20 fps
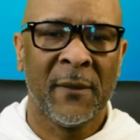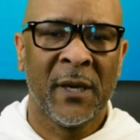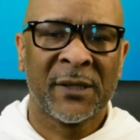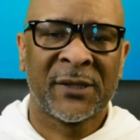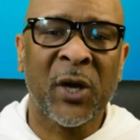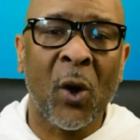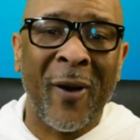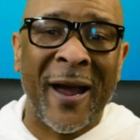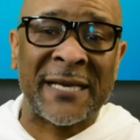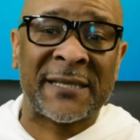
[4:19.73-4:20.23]

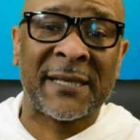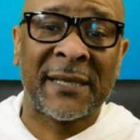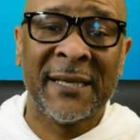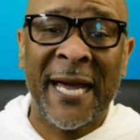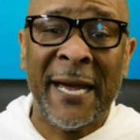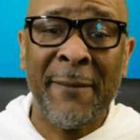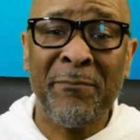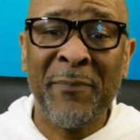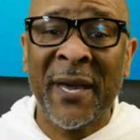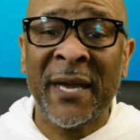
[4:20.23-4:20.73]
So as
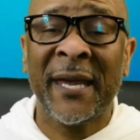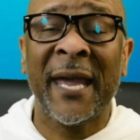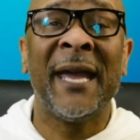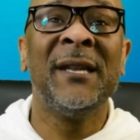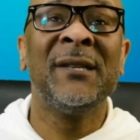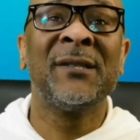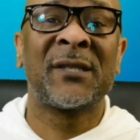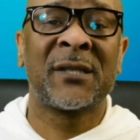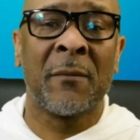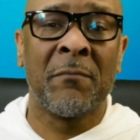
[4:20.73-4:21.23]
Lent
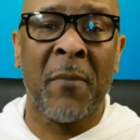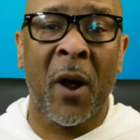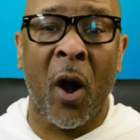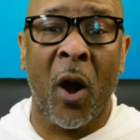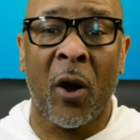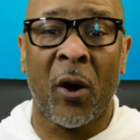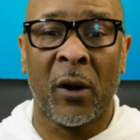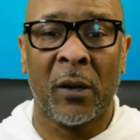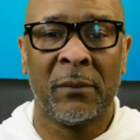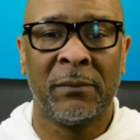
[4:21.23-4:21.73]
begins
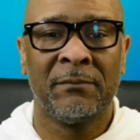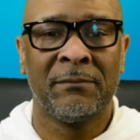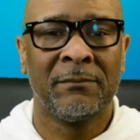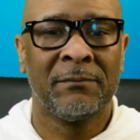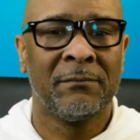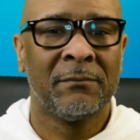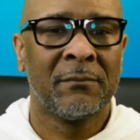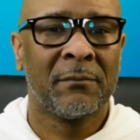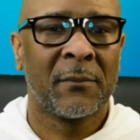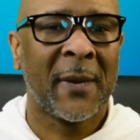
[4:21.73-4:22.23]
tomorrow,
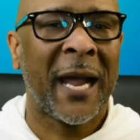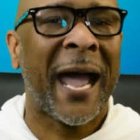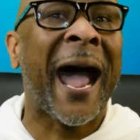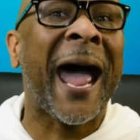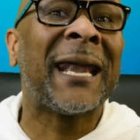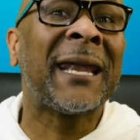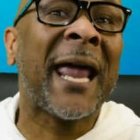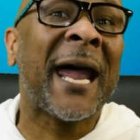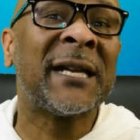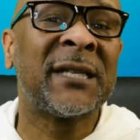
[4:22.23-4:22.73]

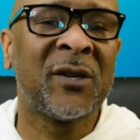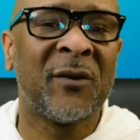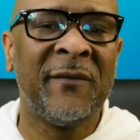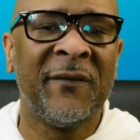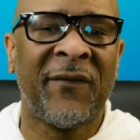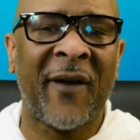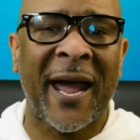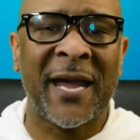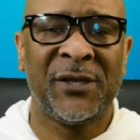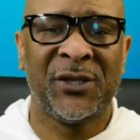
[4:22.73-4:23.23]
I'd like to
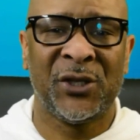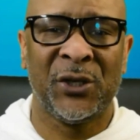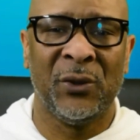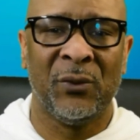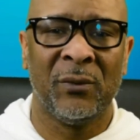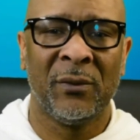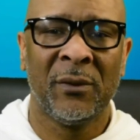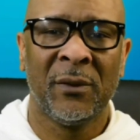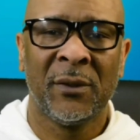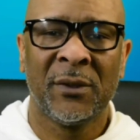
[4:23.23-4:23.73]
invite you
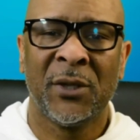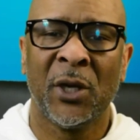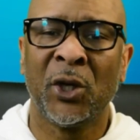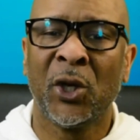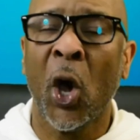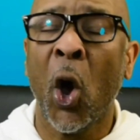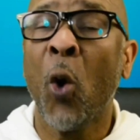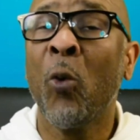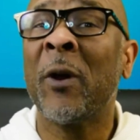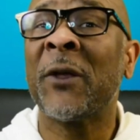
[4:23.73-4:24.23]
to
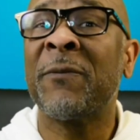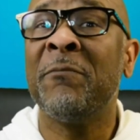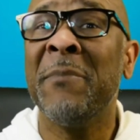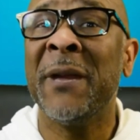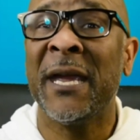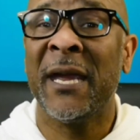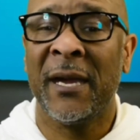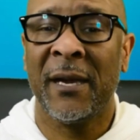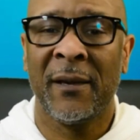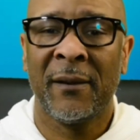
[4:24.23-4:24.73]
go with
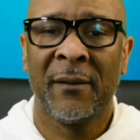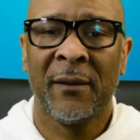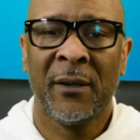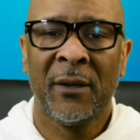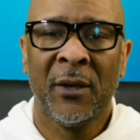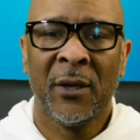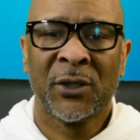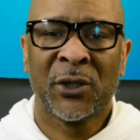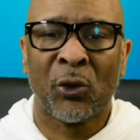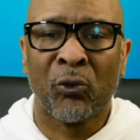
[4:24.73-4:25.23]
me
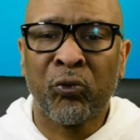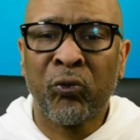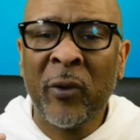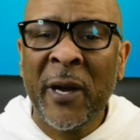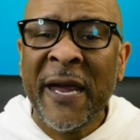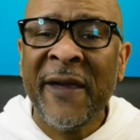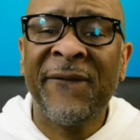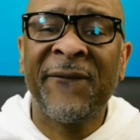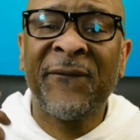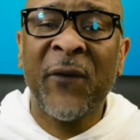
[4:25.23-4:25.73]
to
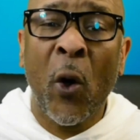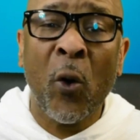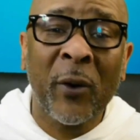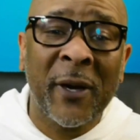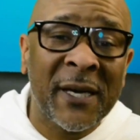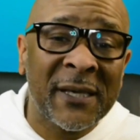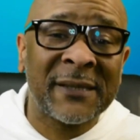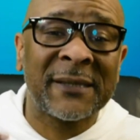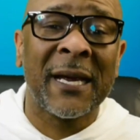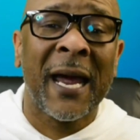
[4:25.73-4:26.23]

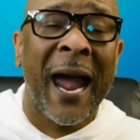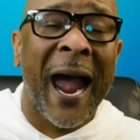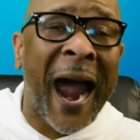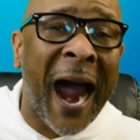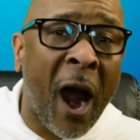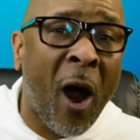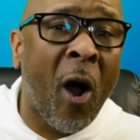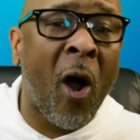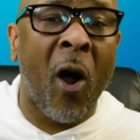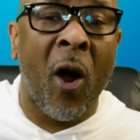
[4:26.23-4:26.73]
refocus
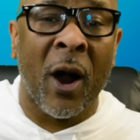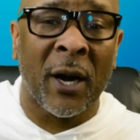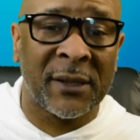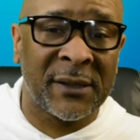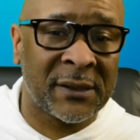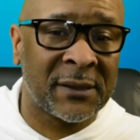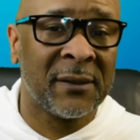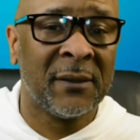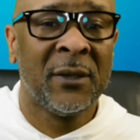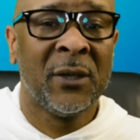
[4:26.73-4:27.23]
our
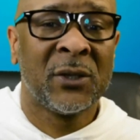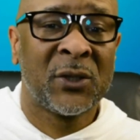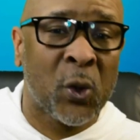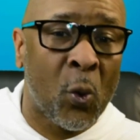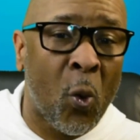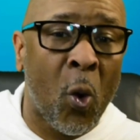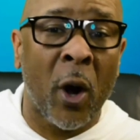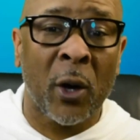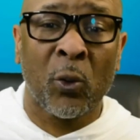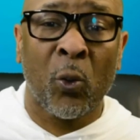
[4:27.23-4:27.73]
hearts
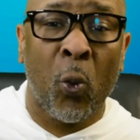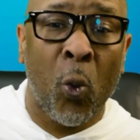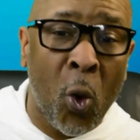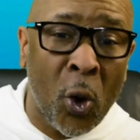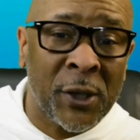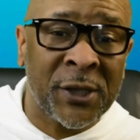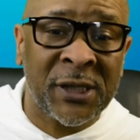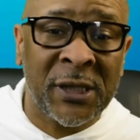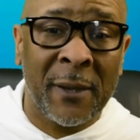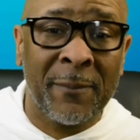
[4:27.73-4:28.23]
toward
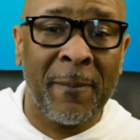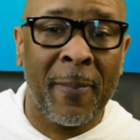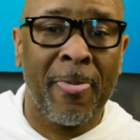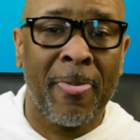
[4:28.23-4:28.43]
worship